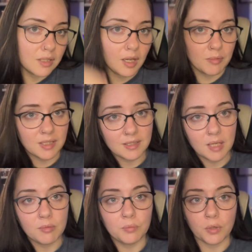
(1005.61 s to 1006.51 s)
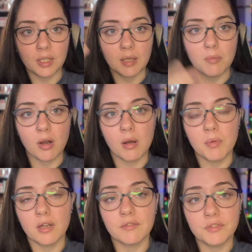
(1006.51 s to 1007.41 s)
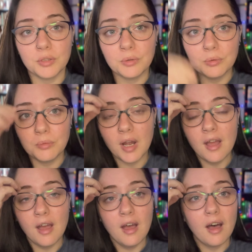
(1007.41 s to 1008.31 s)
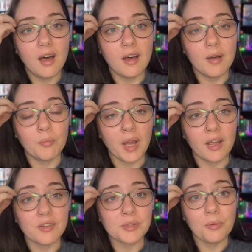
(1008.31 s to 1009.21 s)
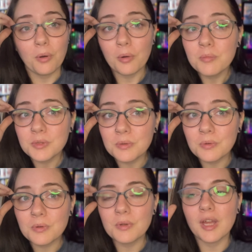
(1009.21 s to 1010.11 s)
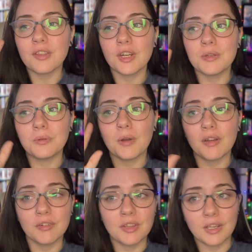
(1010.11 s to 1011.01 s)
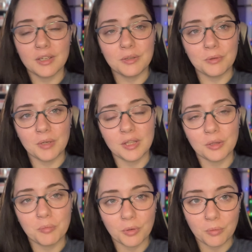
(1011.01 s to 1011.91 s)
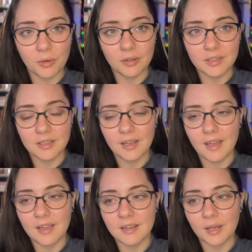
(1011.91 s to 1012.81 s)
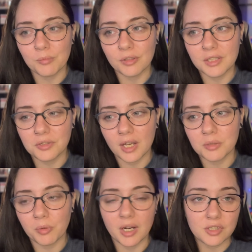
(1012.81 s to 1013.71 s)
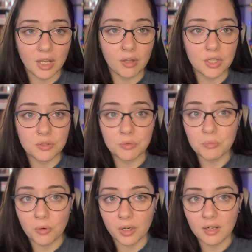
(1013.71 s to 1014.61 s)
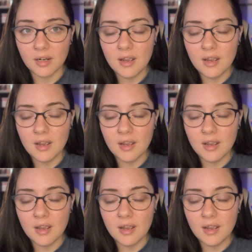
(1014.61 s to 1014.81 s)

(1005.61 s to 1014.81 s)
I'm a disabled working mom of 2. I also homeschool, and then I do everything I do in the book world, and I'm really trying to branch out and do more.